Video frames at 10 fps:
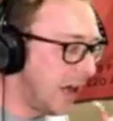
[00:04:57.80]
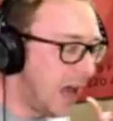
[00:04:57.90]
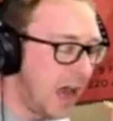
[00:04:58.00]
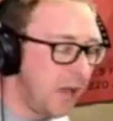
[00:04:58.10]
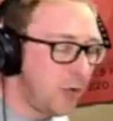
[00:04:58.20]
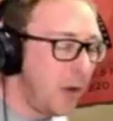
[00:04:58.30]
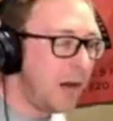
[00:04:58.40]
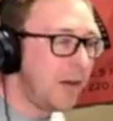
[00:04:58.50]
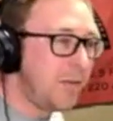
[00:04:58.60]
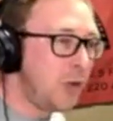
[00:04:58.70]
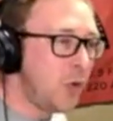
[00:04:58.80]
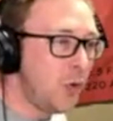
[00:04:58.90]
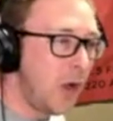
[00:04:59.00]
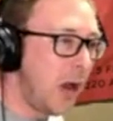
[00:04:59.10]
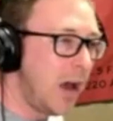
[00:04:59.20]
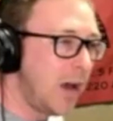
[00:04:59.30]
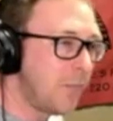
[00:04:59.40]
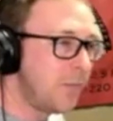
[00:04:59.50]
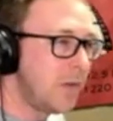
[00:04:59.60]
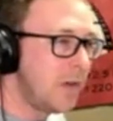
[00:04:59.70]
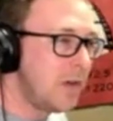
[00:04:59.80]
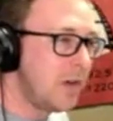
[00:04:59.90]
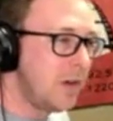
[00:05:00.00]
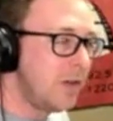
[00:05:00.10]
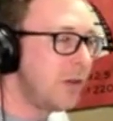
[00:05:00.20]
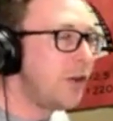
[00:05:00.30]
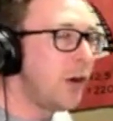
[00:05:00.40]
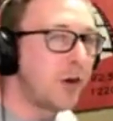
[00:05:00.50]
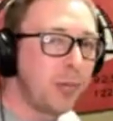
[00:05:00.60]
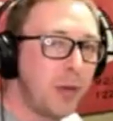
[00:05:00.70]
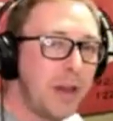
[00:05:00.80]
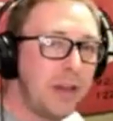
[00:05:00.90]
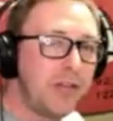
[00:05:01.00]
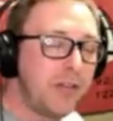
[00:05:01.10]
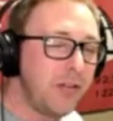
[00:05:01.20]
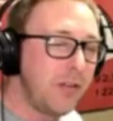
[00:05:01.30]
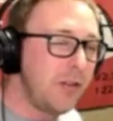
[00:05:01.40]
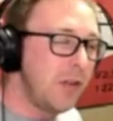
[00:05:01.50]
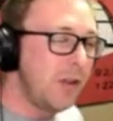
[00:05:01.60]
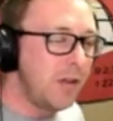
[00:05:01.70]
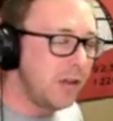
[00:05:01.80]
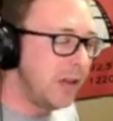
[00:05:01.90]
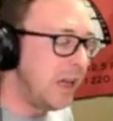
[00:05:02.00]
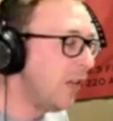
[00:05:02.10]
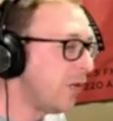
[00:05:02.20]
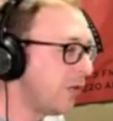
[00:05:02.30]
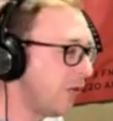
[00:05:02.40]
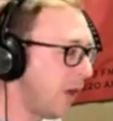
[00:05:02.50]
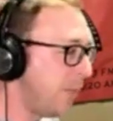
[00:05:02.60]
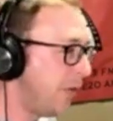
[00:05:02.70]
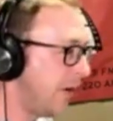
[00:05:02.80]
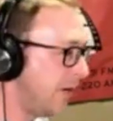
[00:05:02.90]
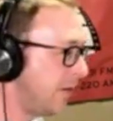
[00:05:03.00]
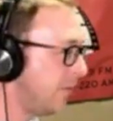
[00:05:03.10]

I have quite a few The Dark Place killers up there.